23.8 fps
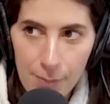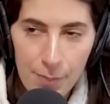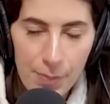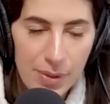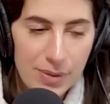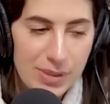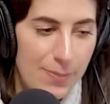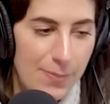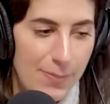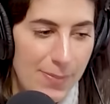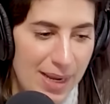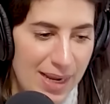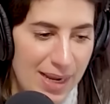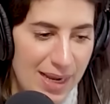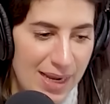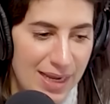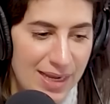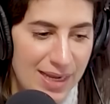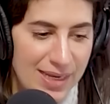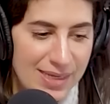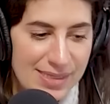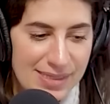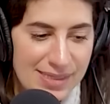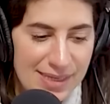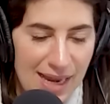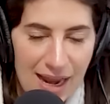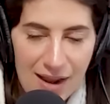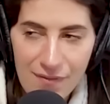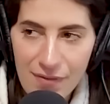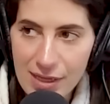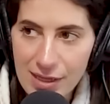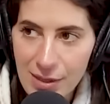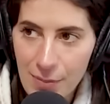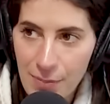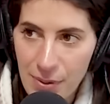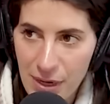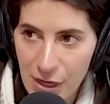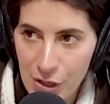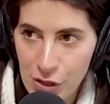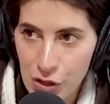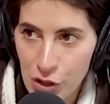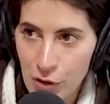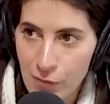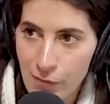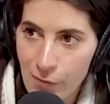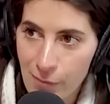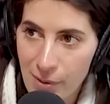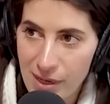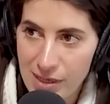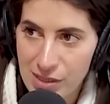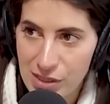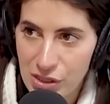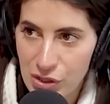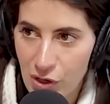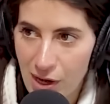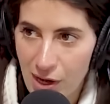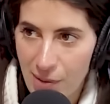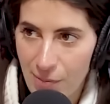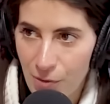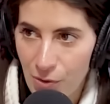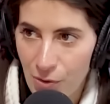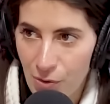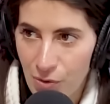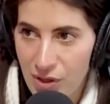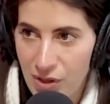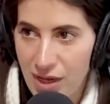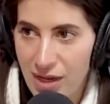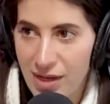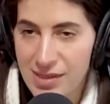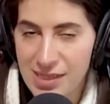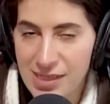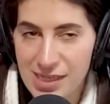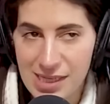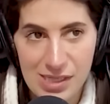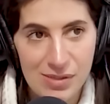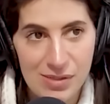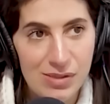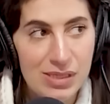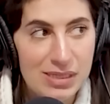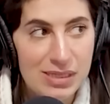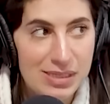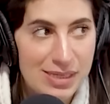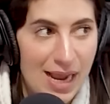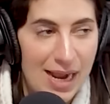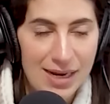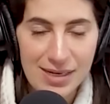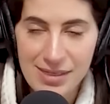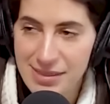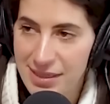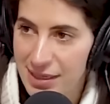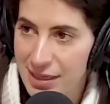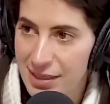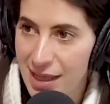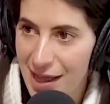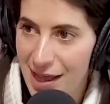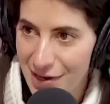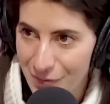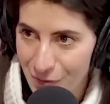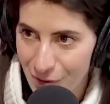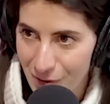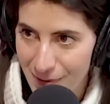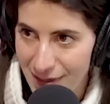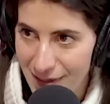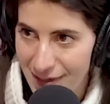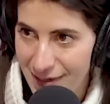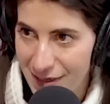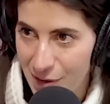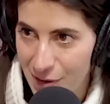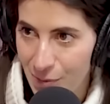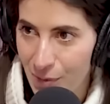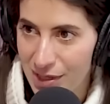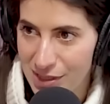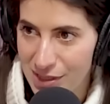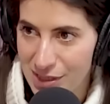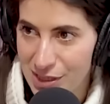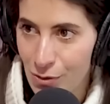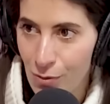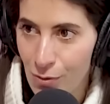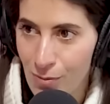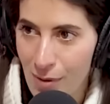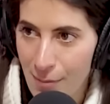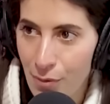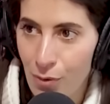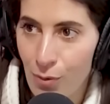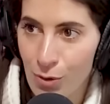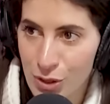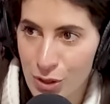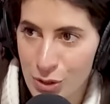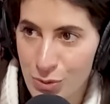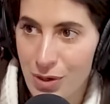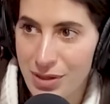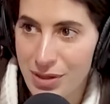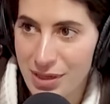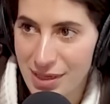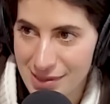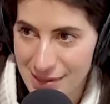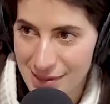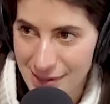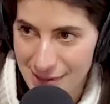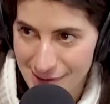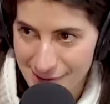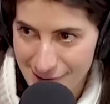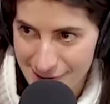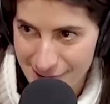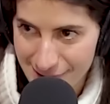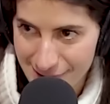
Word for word: but to me, he's saving the picture from Instagram other thing because he's texting a lot of women and he wants to remember which one this is.